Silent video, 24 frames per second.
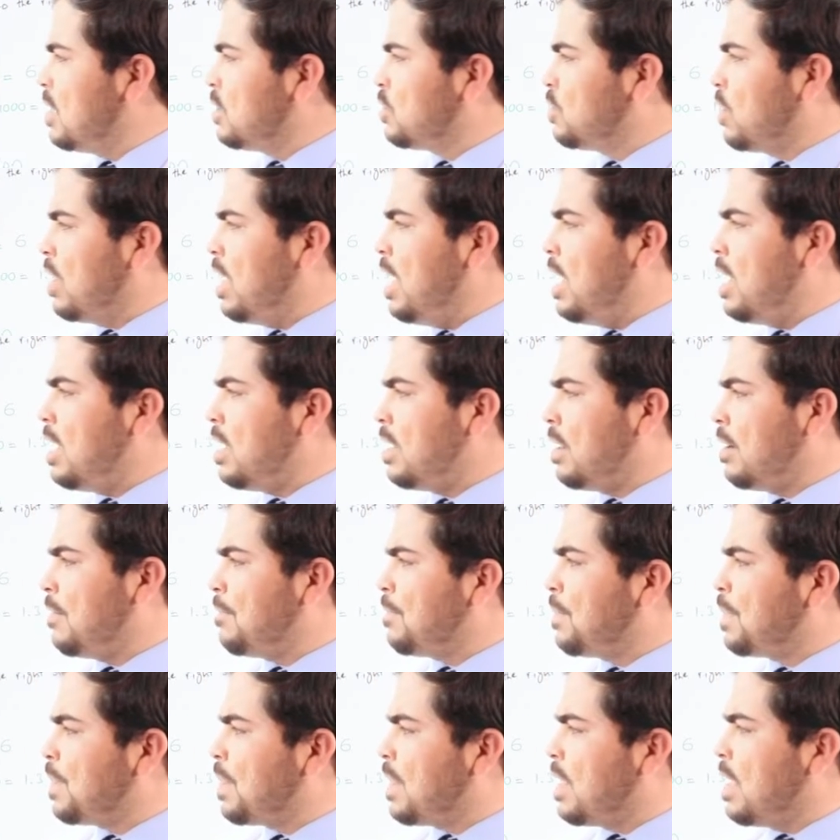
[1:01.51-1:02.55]
So here
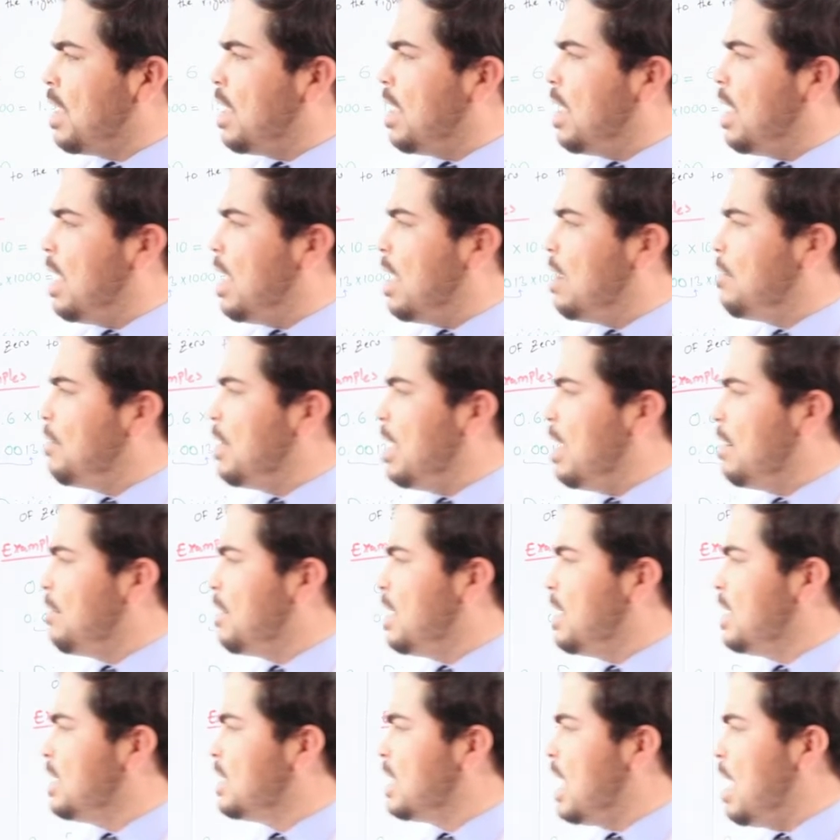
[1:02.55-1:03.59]
we have
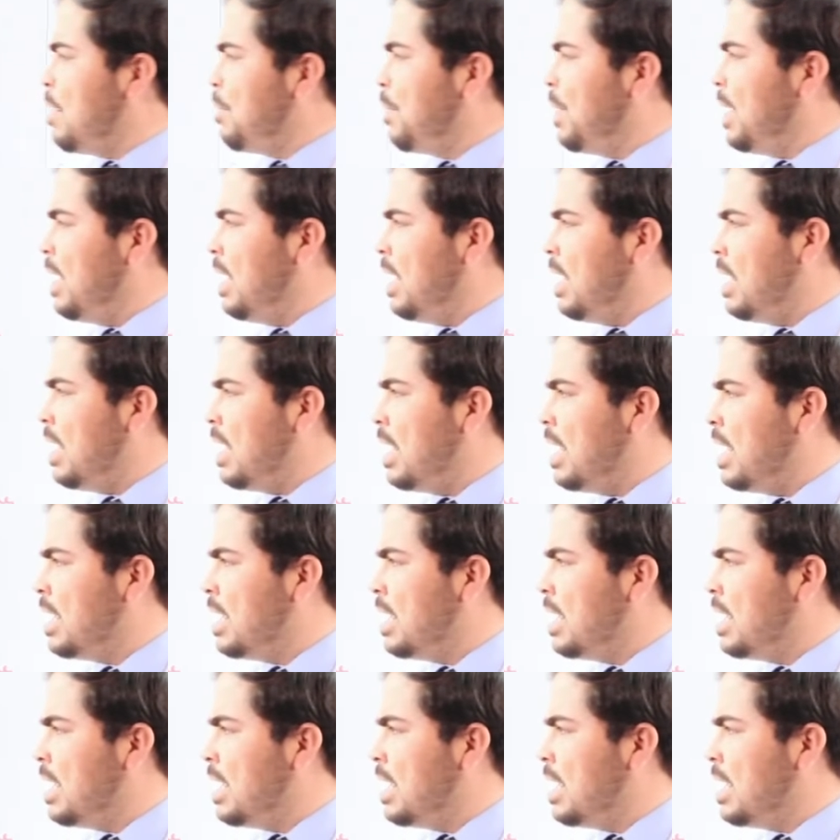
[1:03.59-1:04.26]
an example